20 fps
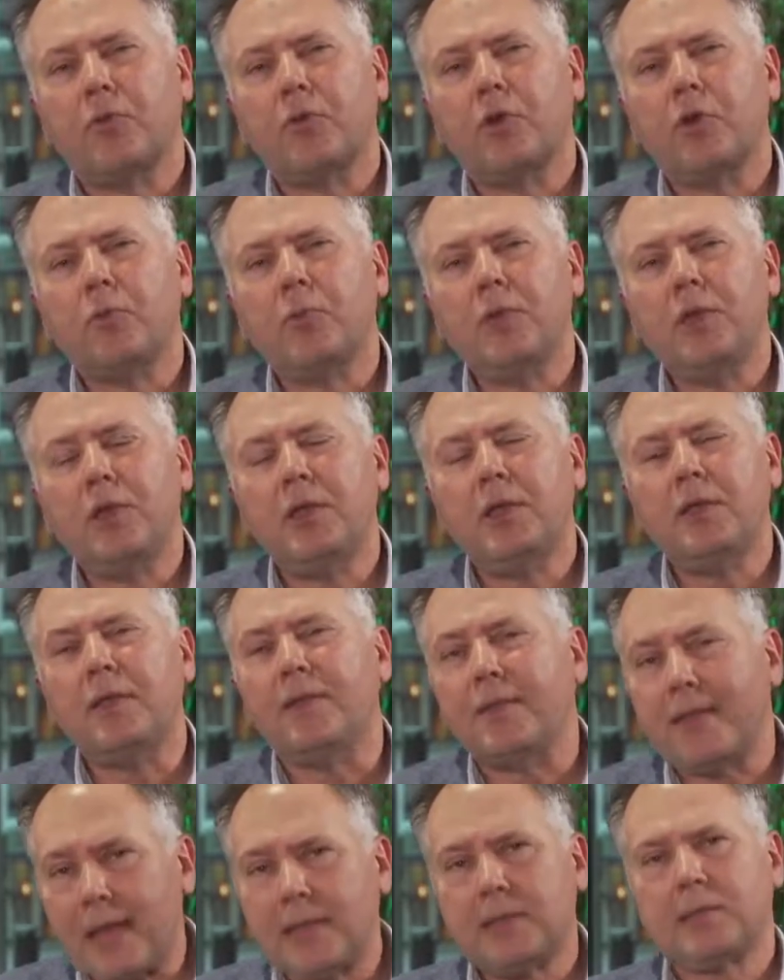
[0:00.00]
will be the
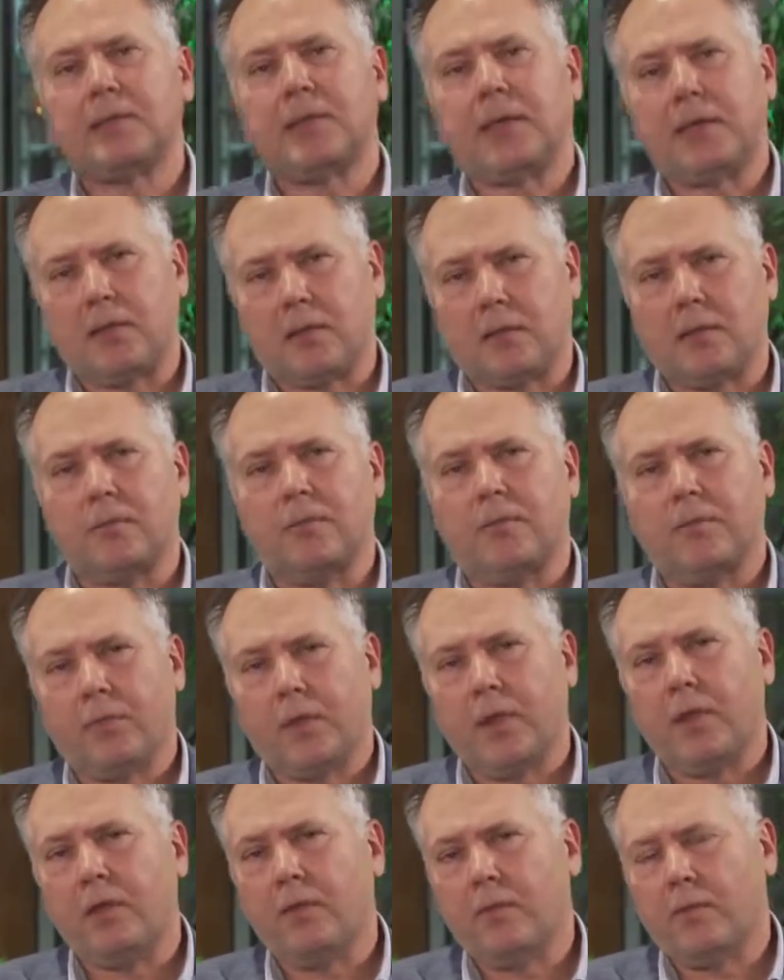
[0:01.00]
next sector,
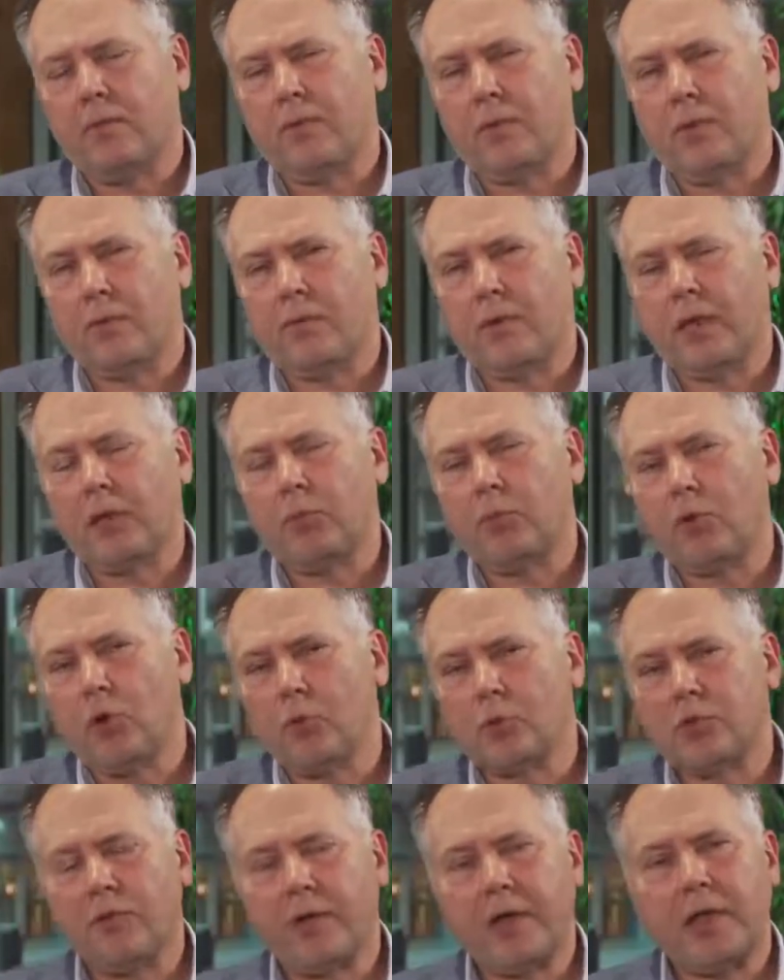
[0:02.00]
when it
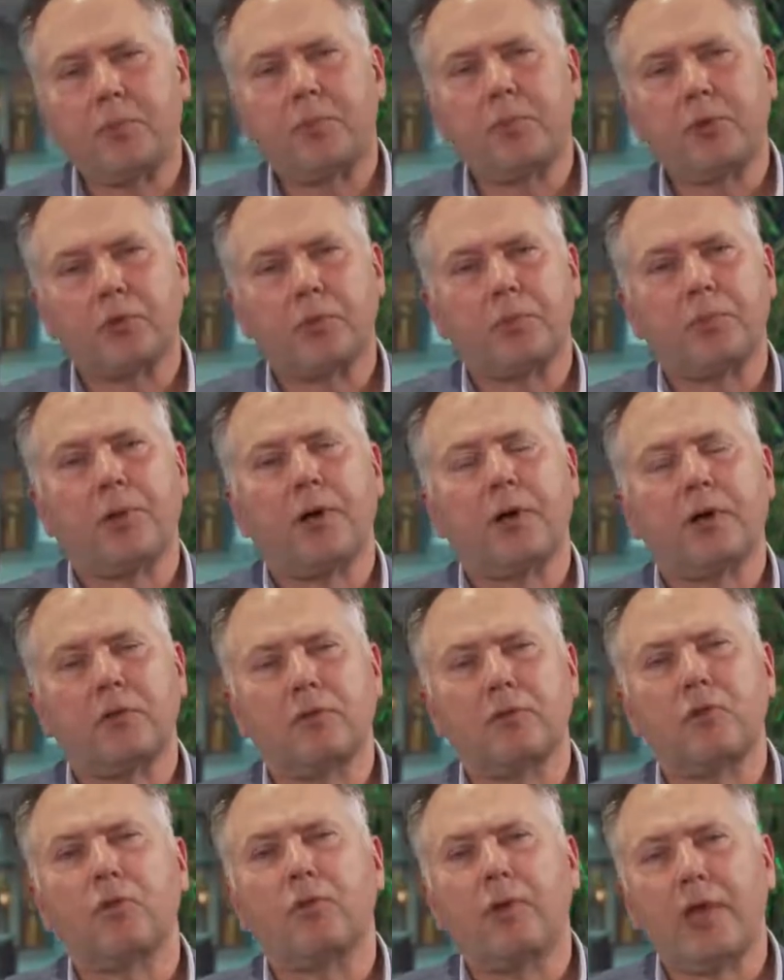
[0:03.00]
becomes a very important part
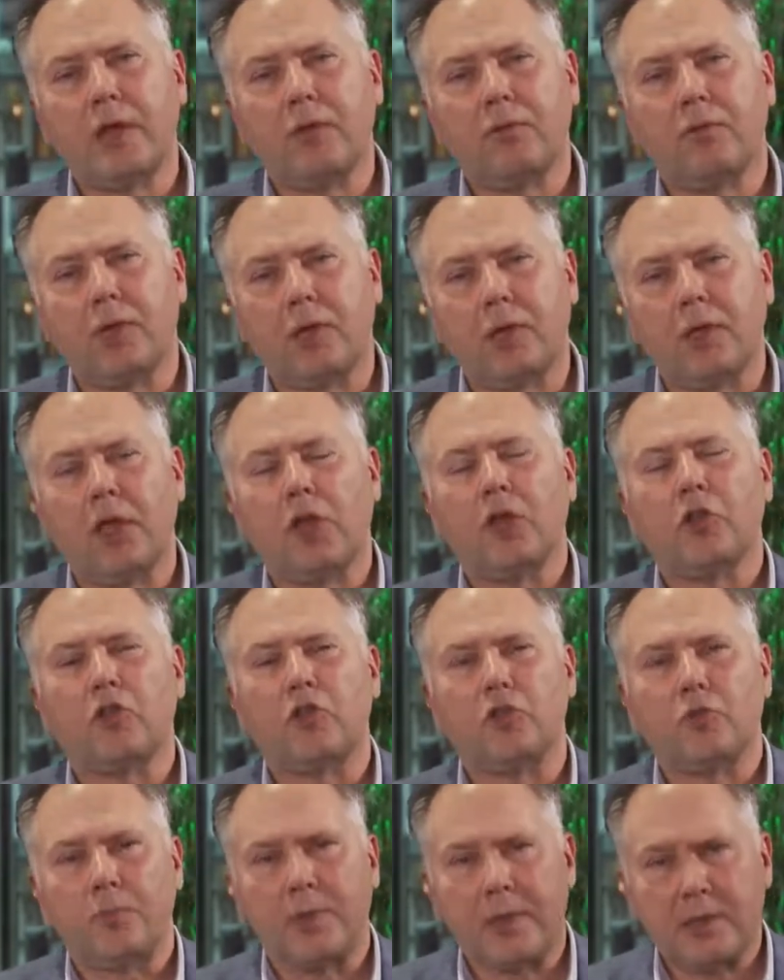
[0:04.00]
of the way we
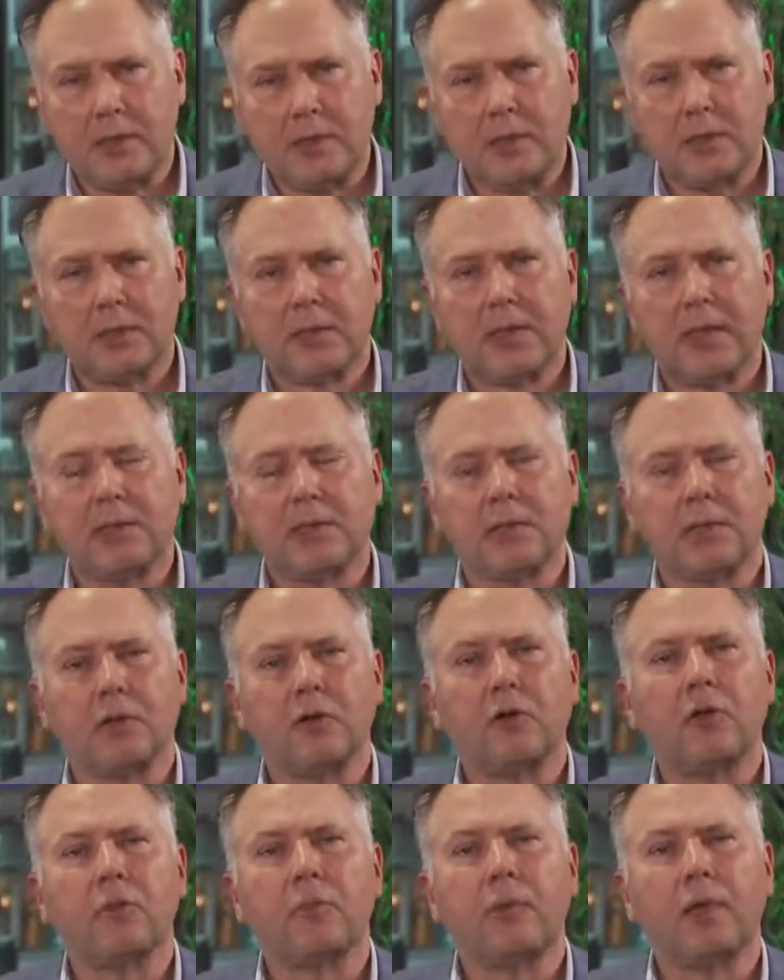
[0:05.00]
do business as an
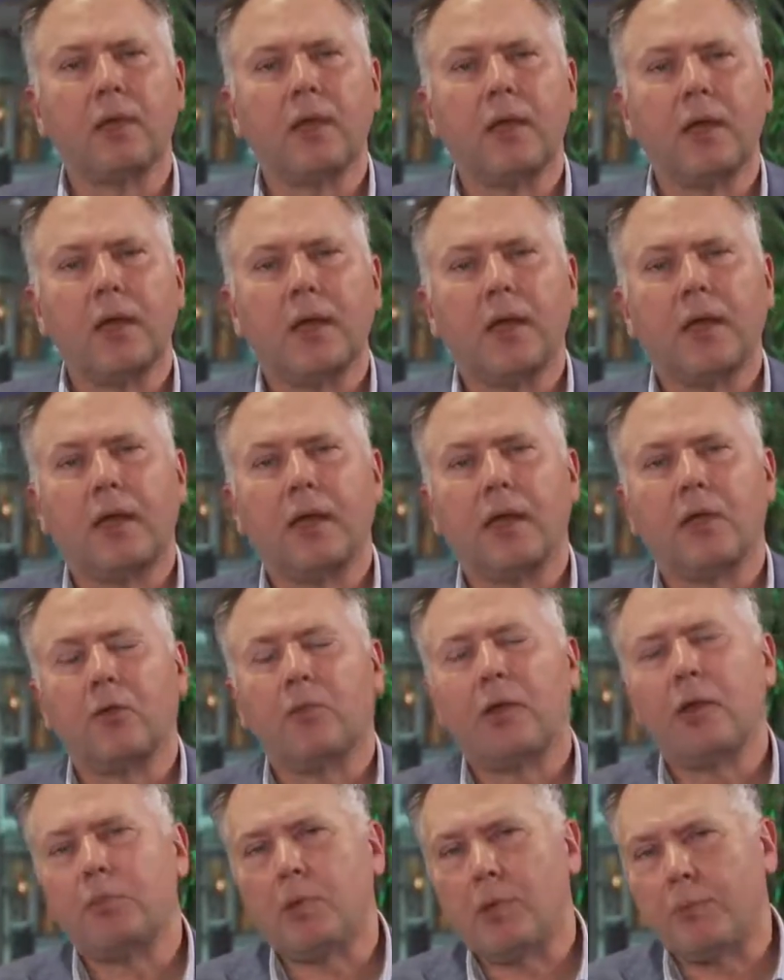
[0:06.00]
economy and the
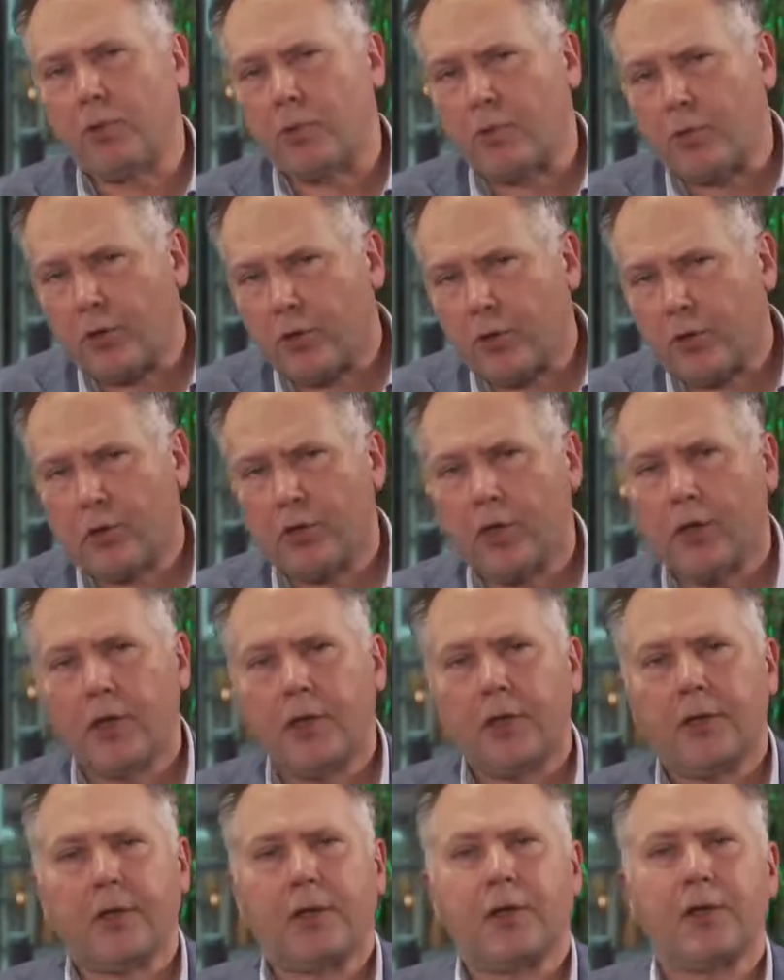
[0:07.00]
way people work.
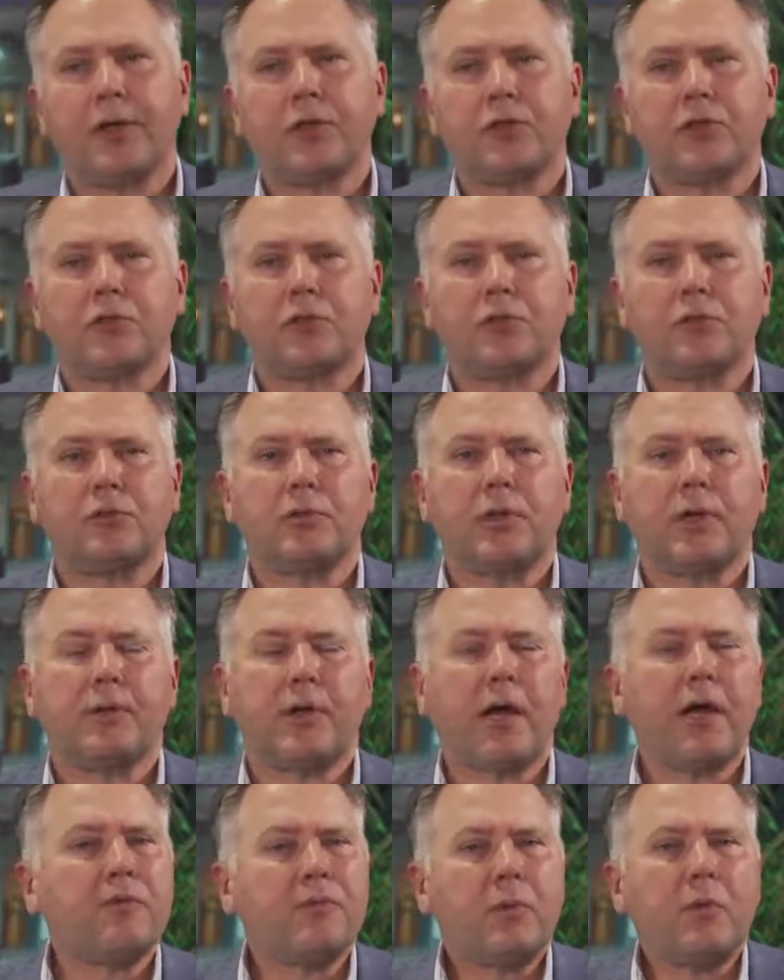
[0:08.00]
So
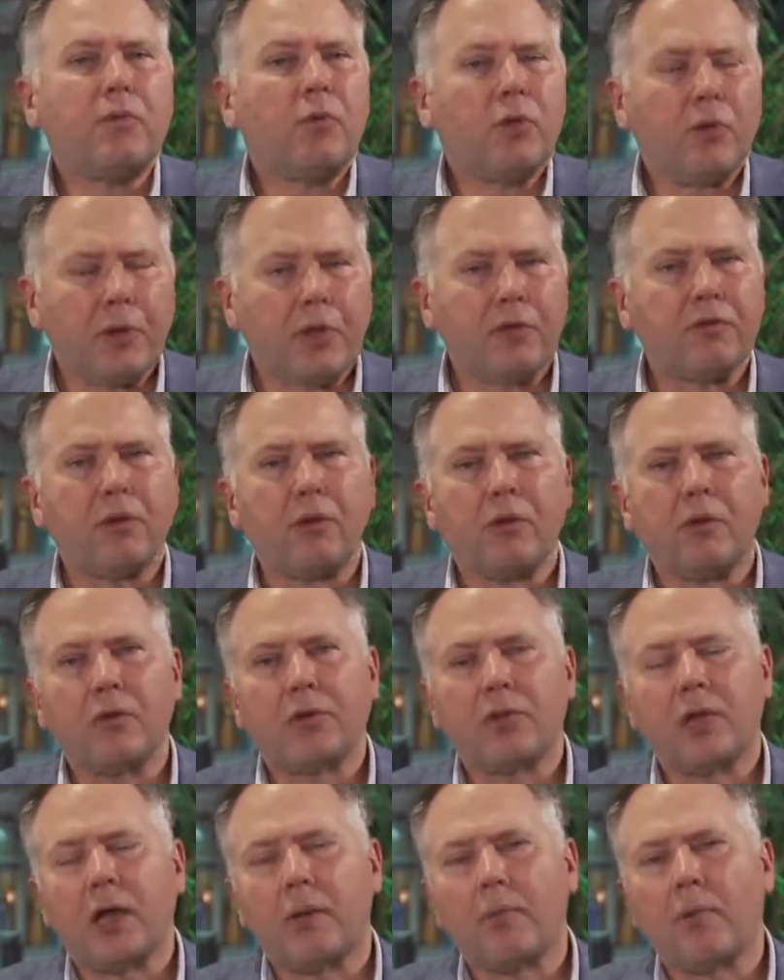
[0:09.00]
I've been wondering for a
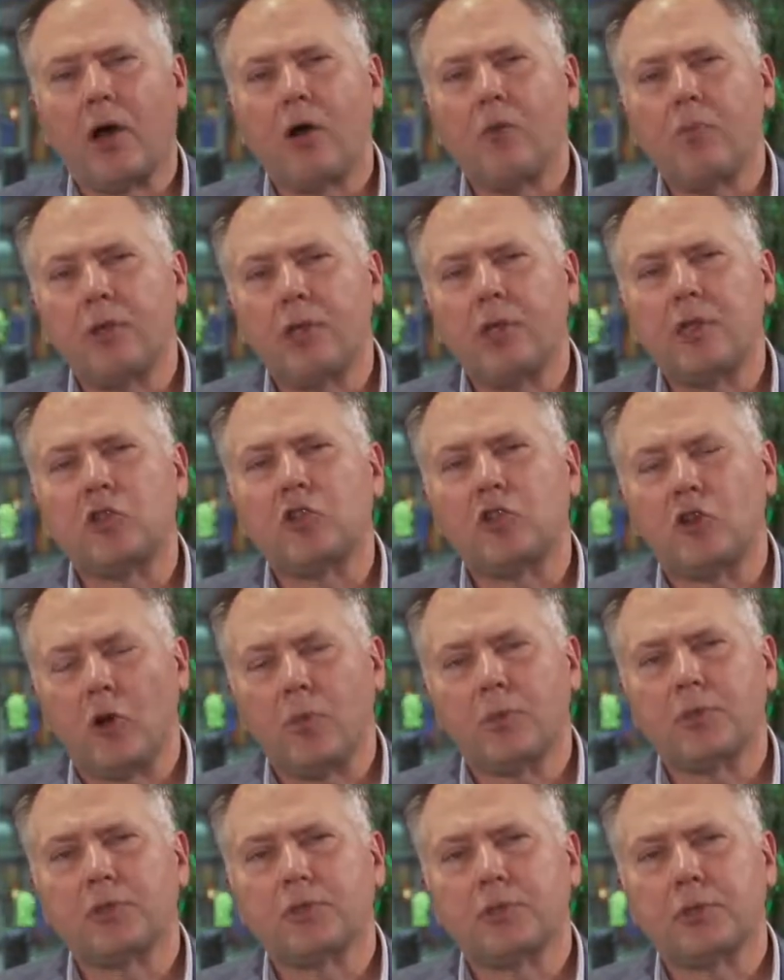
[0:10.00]
long time how many
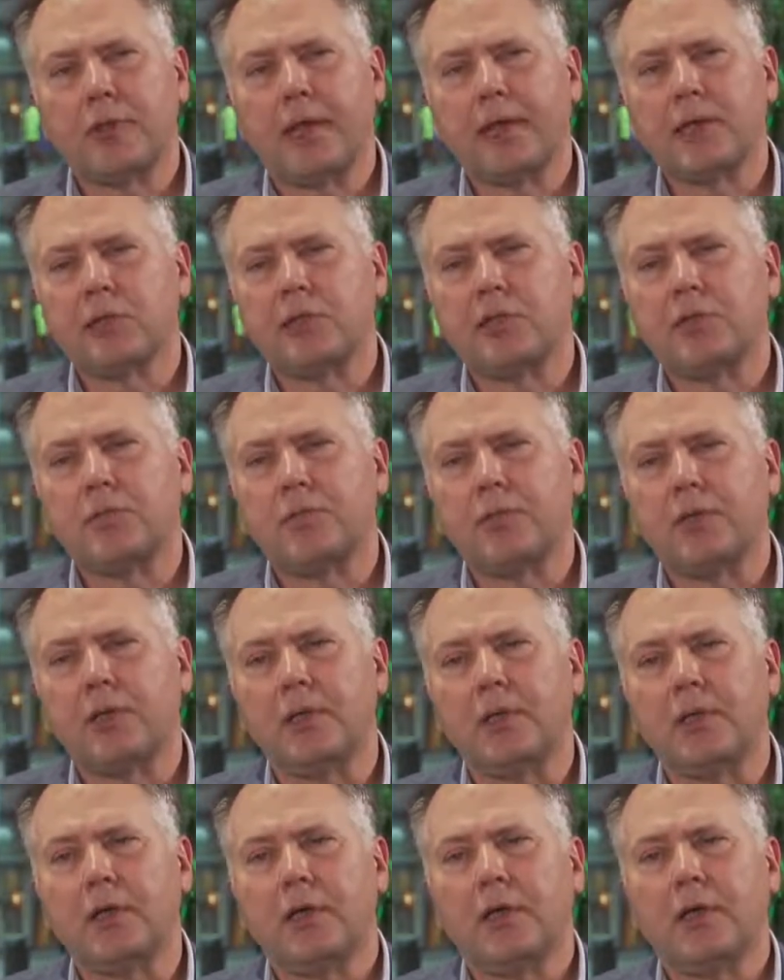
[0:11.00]
jobs will actually
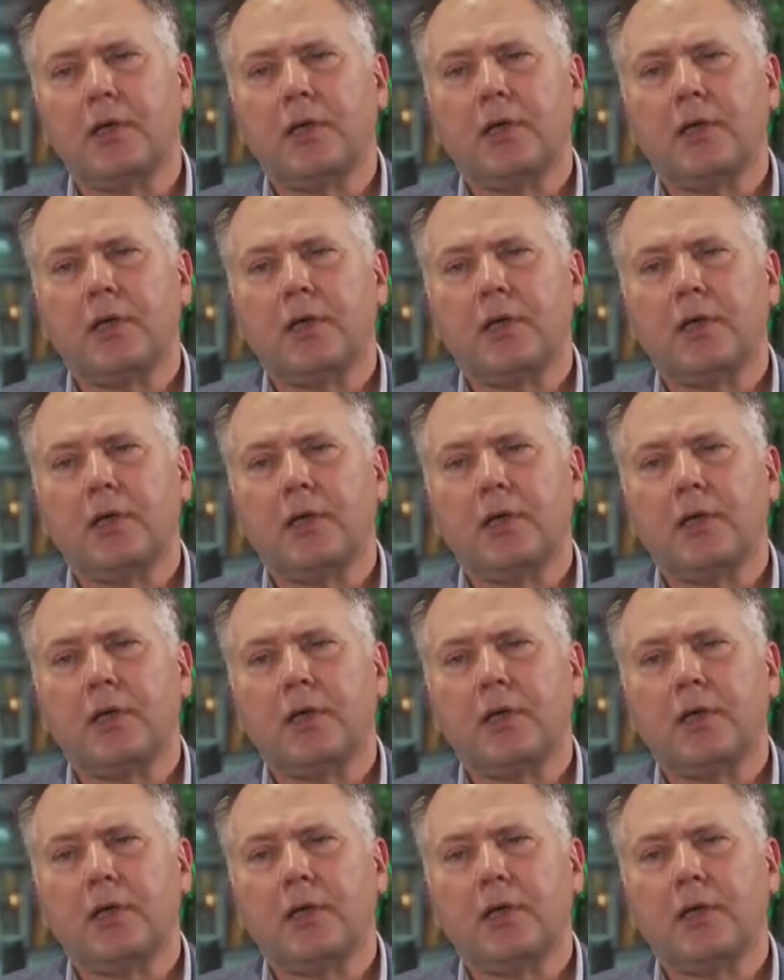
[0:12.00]
be